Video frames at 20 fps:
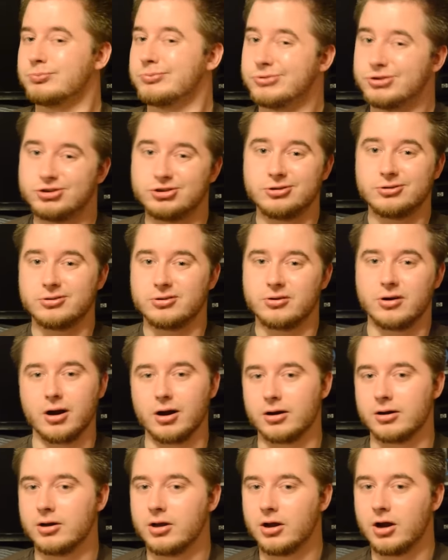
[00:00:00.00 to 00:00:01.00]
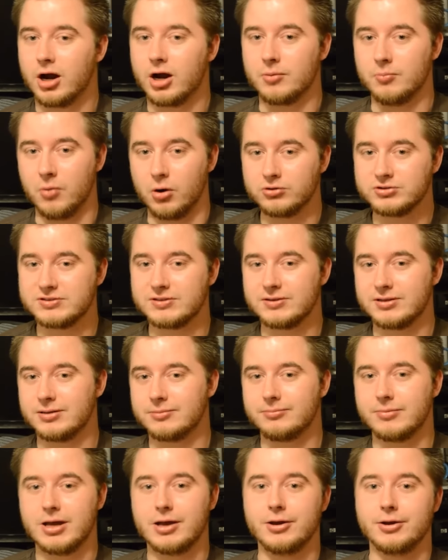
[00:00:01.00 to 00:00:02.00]
Sure there are. Are most of
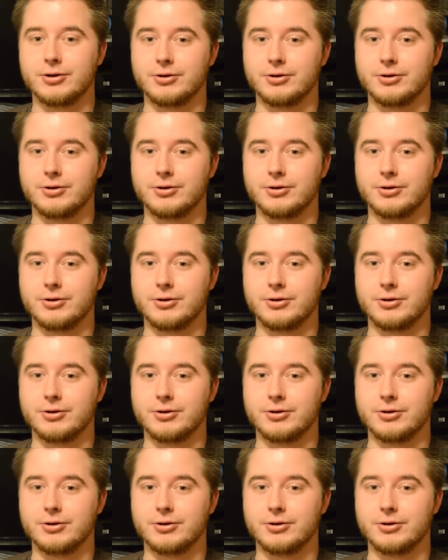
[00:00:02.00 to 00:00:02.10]
them?